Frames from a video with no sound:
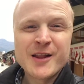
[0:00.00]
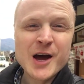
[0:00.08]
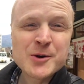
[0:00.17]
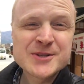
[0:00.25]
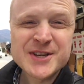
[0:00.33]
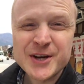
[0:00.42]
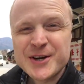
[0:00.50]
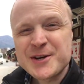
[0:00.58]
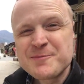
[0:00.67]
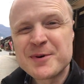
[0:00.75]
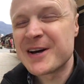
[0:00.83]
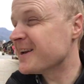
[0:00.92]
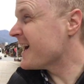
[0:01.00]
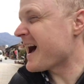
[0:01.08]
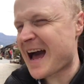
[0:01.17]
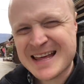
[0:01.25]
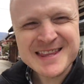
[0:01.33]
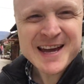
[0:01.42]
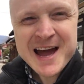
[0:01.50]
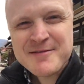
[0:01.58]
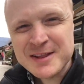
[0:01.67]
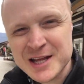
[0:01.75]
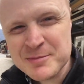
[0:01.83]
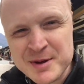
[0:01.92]
That was good, but I think I have a
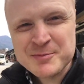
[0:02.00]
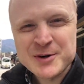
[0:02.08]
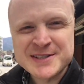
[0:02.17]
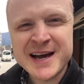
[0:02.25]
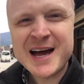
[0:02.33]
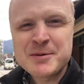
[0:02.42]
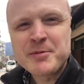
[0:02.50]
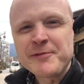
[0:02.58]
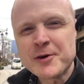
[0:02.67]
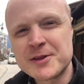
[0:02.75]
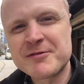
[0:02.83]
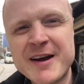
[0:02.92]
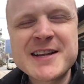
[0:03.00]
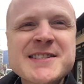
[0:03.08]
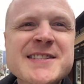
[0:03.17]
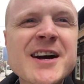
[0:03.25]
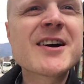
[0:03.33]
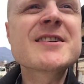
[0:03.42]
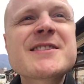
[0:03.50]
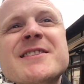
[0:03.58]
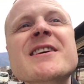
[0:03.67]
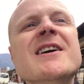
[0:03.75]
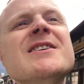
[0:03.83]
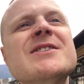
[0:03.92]
little bit more time before the rain
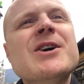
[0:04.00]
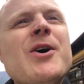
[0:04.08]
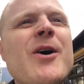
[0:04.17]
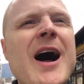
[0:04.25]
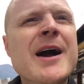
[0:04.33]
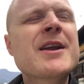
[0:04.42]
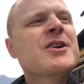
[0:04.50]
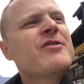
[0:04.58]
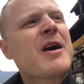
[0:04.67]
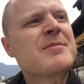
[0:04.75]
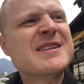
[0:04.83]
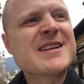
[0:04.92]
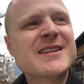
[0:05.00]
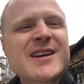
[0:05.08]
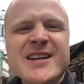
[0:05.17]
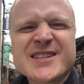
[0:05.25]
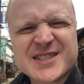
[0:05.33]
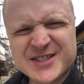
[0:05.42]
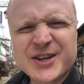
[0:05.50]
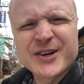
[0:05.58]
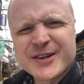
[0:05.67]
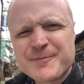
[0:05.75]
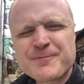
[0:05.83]
starts, so I'm gonna grab a dessert.